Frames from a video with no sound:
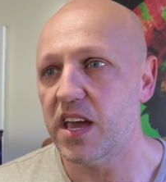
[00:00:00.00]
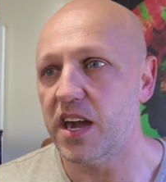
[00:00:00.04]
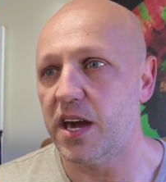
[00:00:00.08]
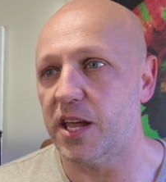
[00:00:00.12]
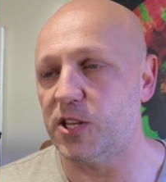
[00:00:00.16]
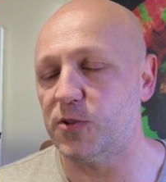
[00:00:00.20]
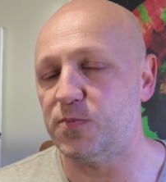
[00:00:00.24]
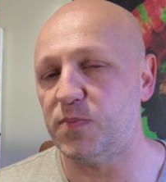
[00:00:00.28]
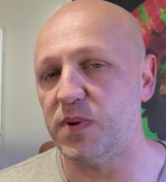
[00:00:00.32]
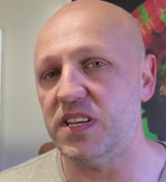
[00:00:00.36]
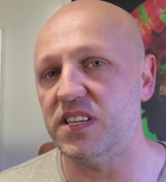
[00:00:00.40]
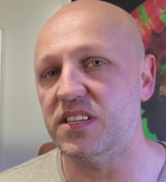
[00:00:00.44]

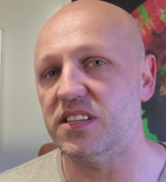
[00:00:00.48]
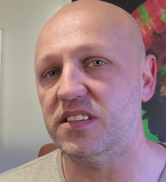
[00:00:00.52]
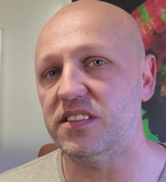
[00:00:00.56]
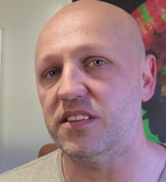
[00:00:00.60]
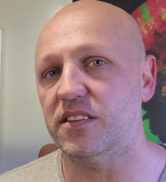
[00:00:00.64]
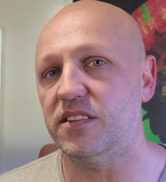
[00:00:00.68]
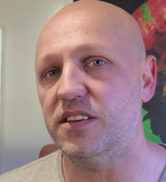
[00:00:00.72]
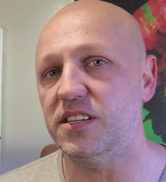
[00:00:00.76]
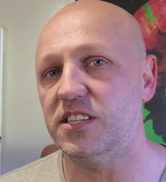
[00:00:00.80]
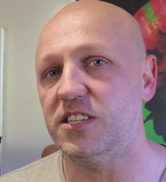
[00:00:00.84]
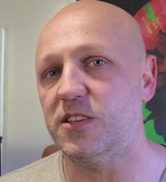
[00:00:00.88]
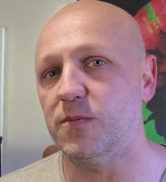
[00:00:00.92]
and it's been
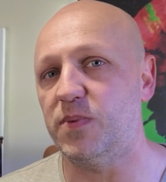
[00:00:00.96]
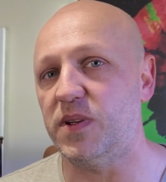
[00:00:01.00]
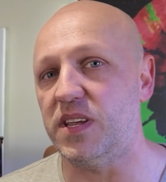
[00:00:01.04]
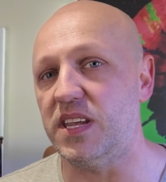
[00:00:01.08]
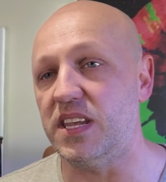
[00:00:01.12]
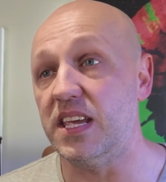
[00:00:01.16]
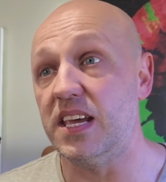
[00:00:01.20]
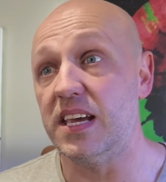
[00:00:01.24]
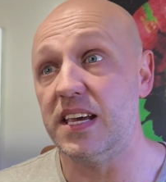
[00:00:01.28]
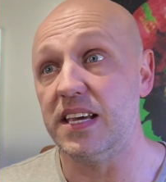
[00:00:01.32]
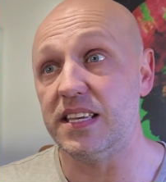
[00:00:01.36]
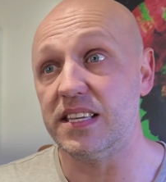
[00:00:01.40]
designed to
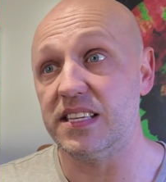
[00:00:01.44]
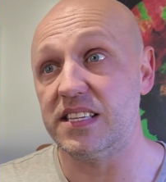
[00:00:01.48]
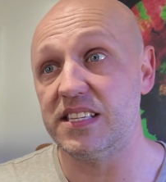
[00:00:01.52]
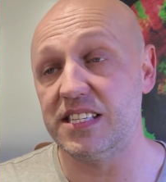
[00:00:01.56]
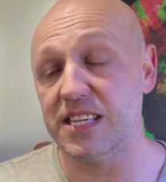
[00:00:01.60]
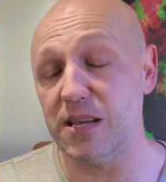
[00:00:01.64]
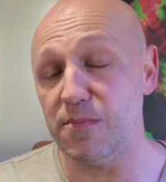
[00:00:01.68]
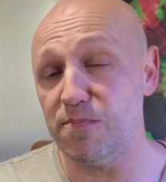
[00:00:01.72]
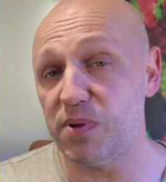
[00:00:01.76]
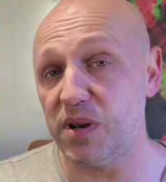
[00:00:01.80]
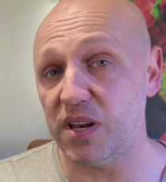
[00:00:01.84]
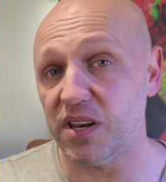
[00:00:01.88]
be
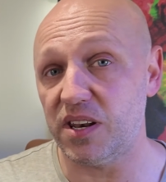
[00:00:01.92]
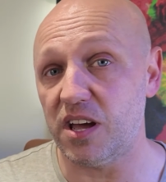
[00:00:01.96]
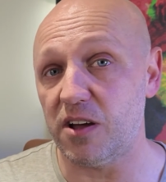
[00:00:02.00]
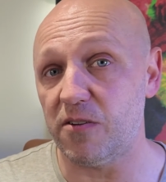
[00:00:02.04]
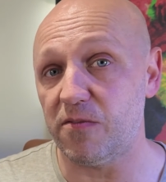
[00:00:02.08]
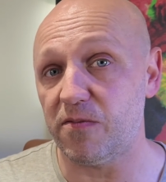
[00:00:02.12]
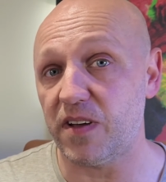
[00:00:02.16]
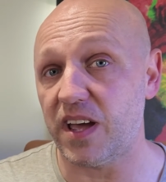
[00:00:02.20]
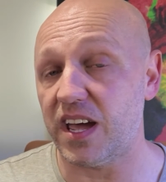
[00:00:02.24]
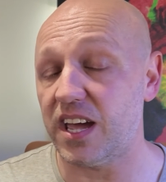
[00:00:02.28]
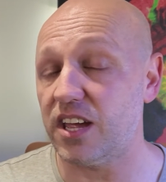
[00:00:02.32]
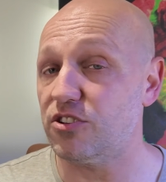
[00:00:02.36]
simple
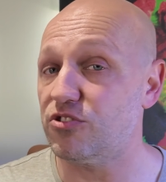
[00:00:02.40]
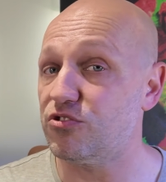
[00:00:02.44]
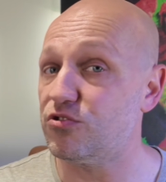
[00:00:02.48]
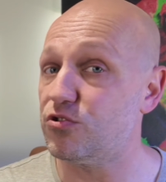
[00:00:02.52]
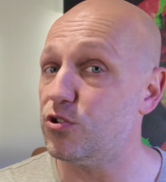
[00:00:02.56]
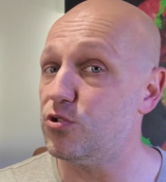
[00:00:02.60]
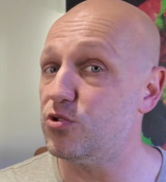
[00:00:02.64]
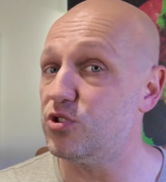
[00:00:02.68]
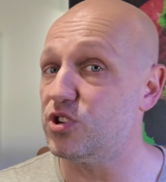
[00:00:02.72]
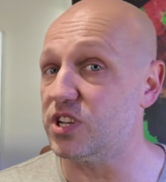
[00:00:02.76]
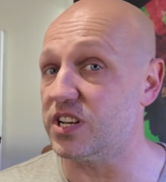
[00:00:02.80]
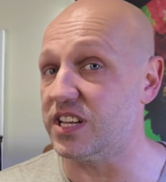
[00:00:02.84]
enough and
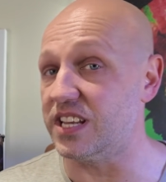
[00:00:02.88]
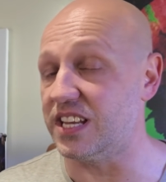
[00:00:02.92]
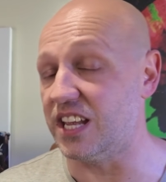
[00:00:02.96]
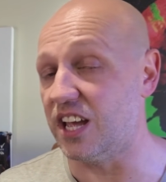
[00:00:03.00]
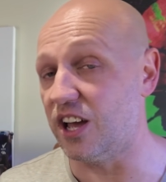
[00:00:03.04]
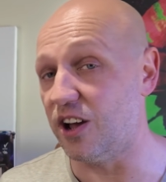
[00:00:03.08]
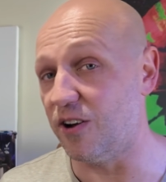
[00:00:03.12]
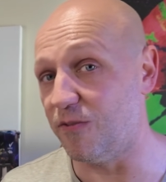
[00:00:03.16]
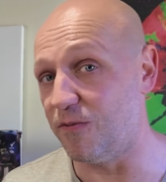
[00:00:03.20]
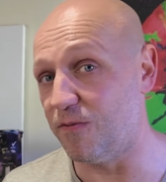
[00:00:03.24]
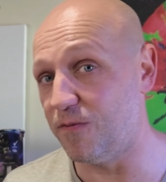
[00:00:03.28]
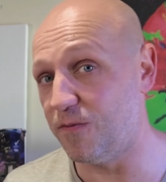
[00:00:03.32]

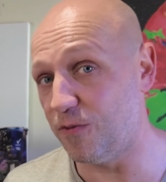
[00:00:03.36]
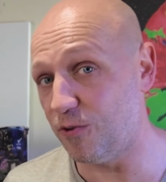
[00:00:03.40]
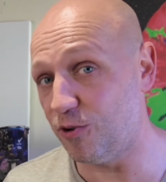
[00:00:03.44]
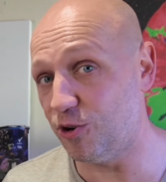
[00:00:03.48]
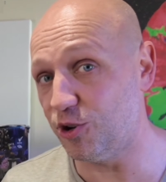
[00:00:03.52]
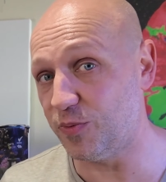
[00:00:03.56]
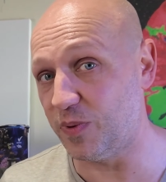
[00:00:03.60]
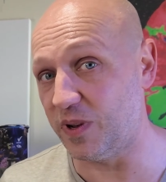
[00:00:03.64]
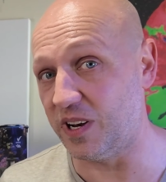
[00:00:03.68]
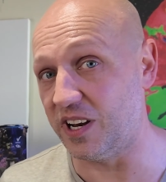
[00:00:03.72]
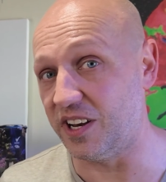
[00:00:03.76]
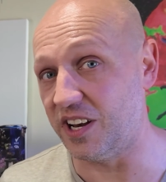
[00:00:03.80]
crucially
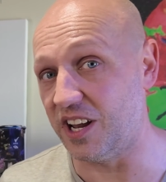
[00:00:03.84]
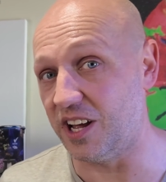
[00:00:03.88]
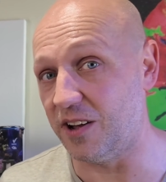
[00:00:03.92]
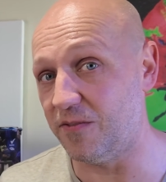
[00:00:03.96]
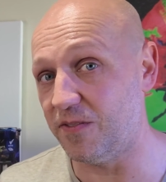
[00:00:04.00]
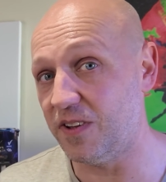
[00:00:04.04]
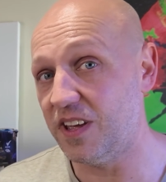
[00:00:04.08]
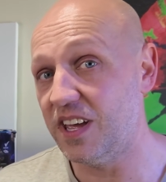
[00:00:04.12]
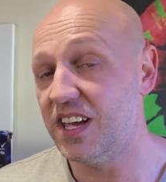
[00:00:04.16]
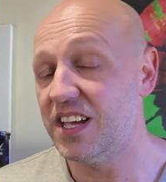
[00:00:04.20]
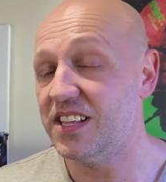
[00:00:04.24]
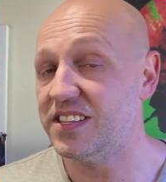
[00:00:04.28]
affordable
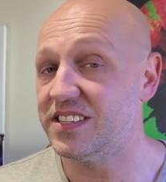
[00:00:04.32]
enough